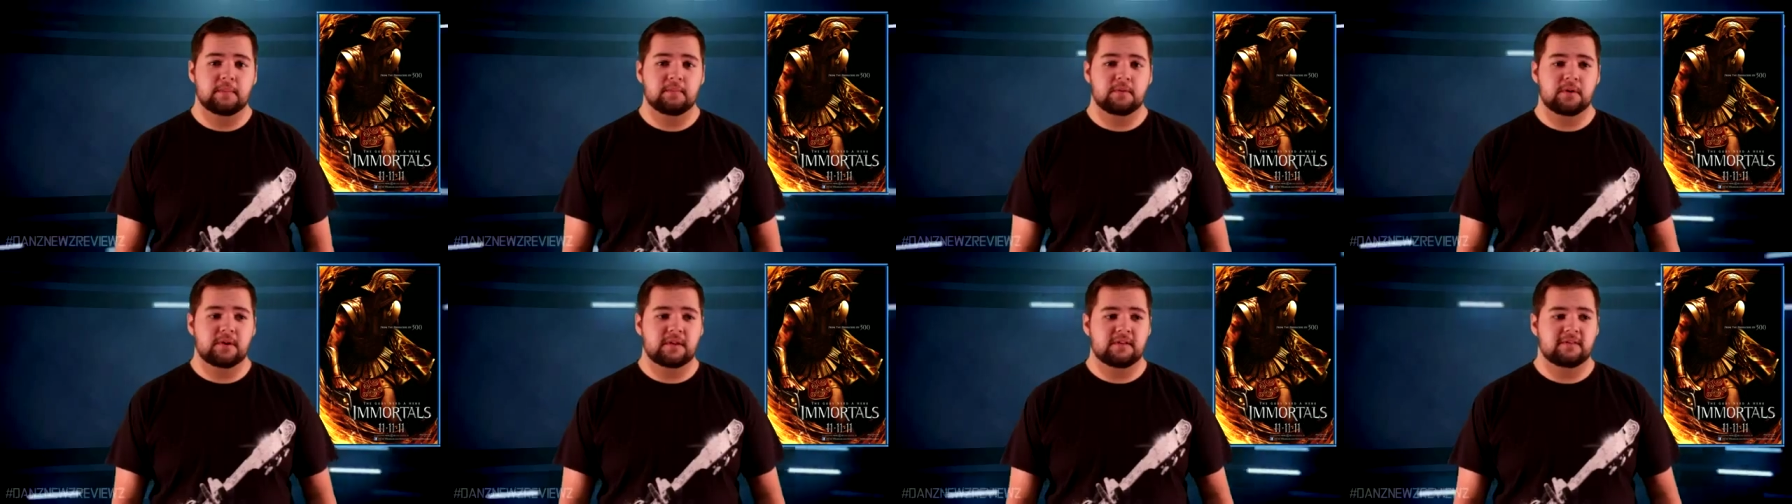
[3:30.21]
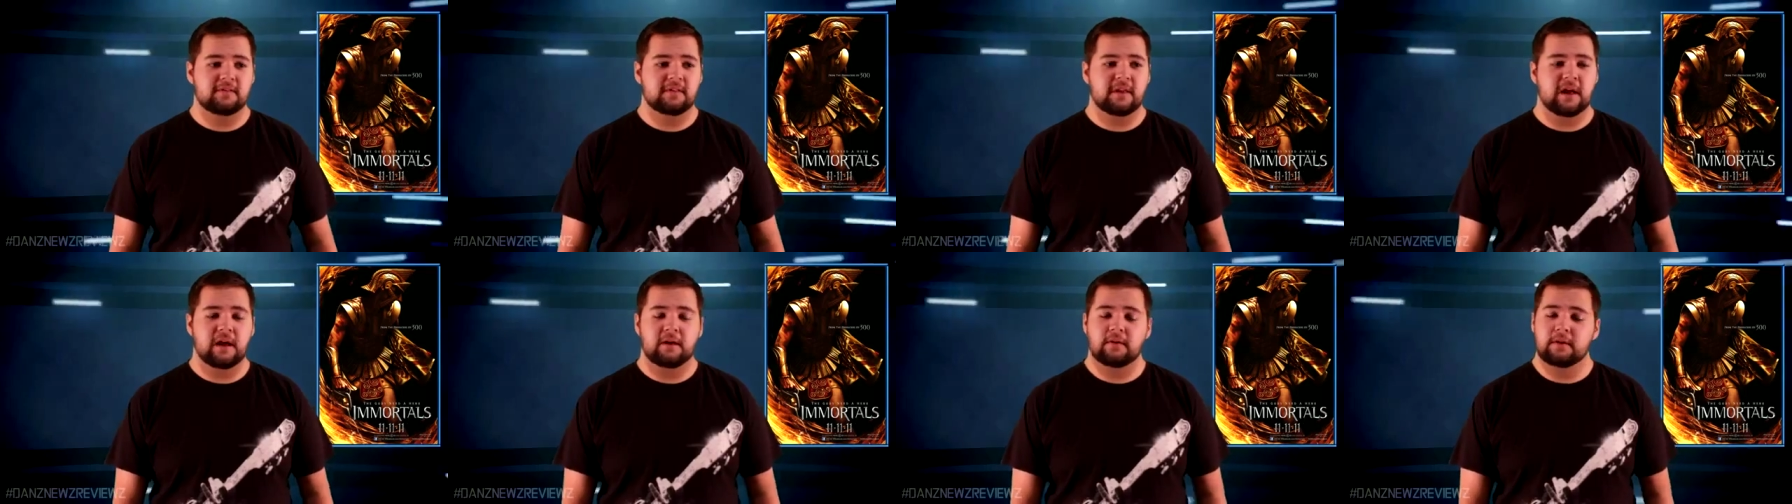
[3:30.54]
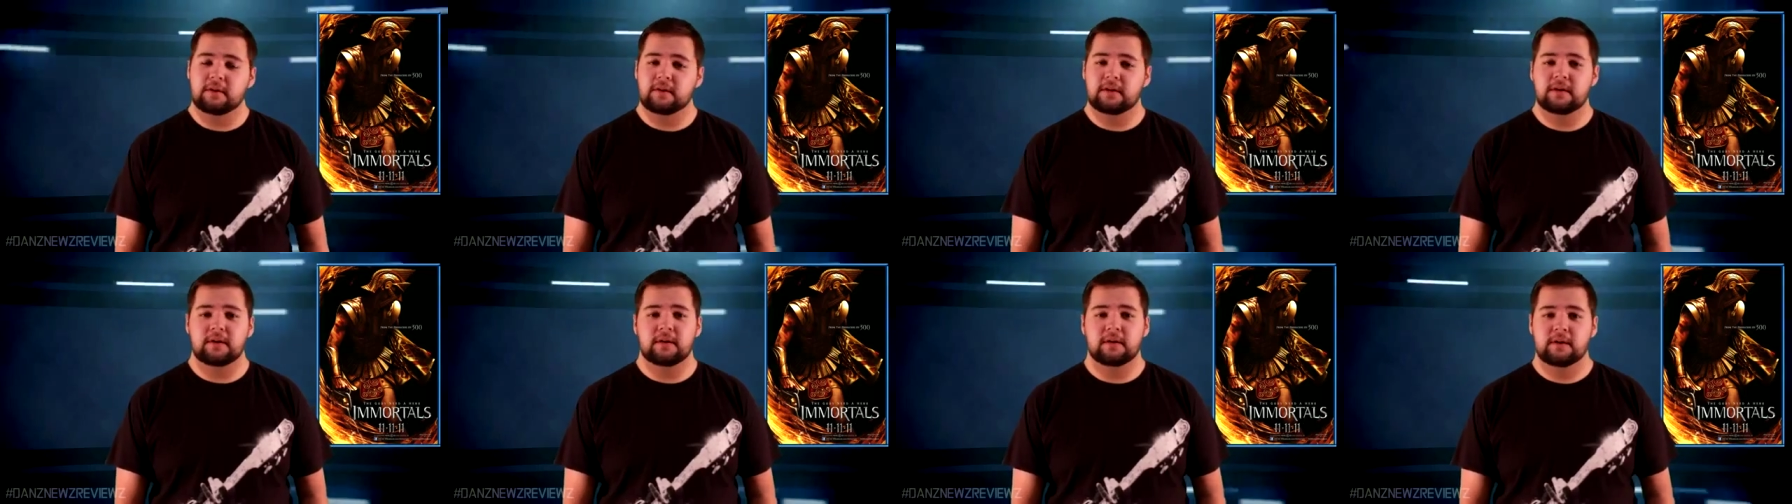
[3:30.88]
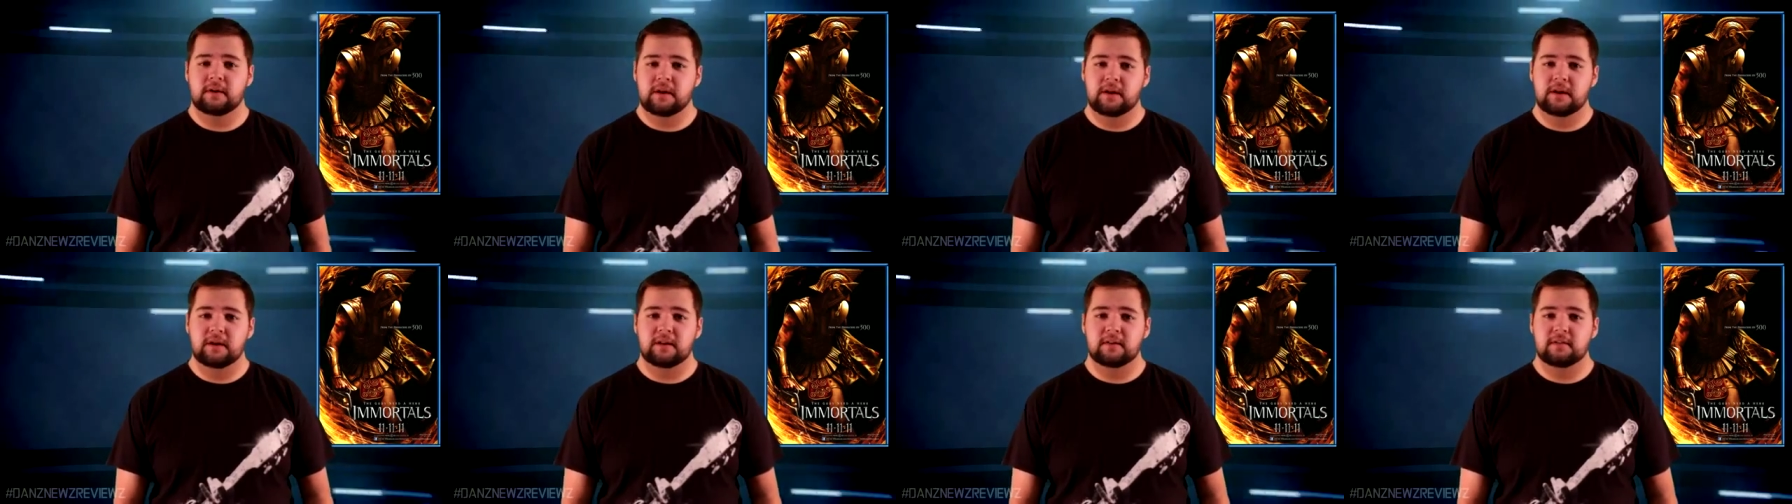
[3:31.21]
Pretty solid
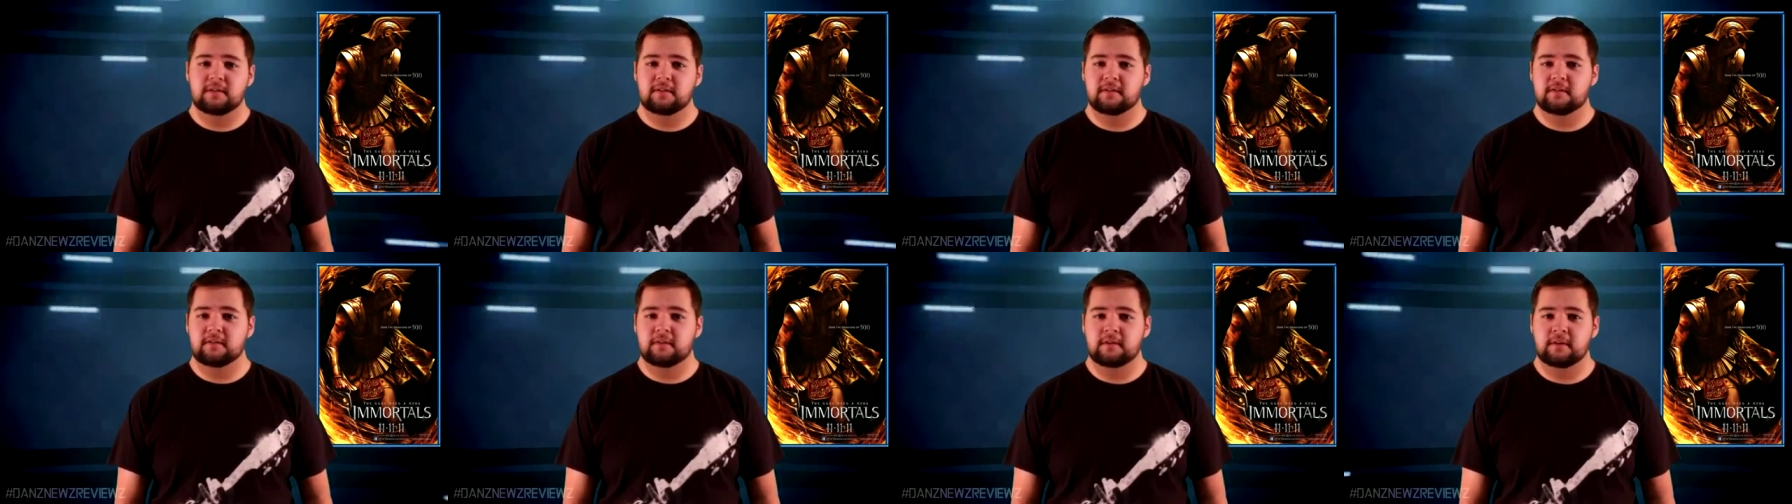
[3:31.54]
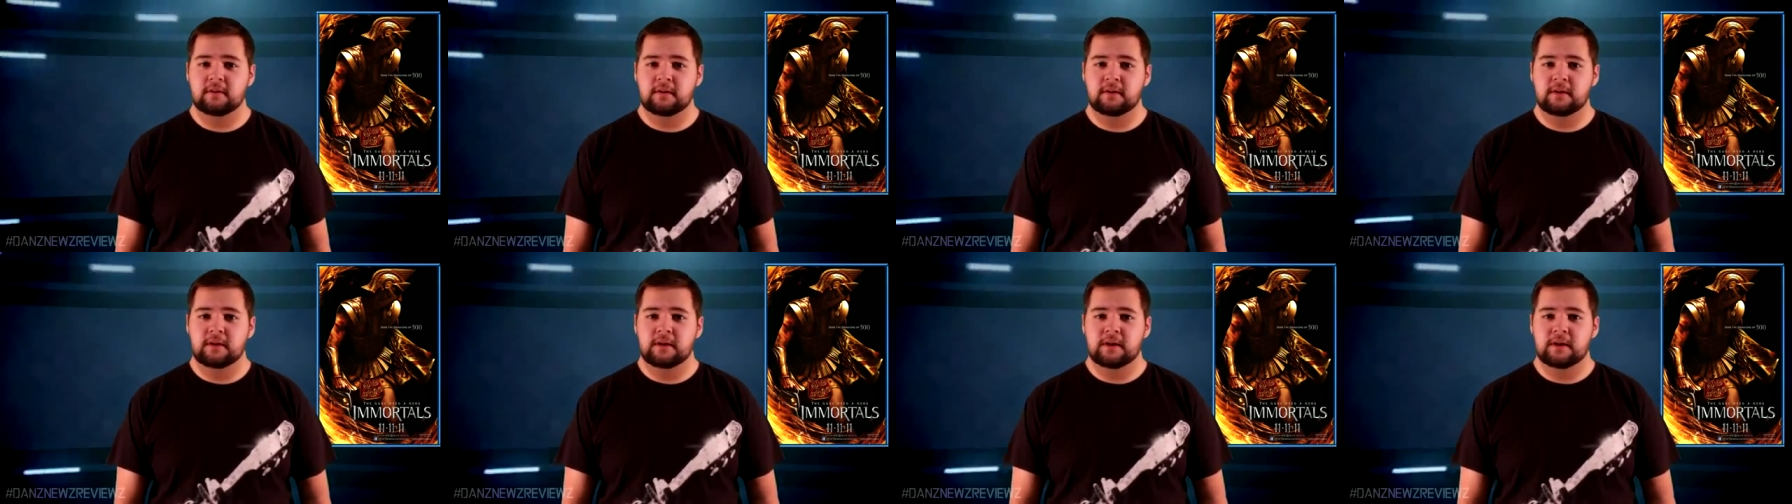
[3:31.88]
in its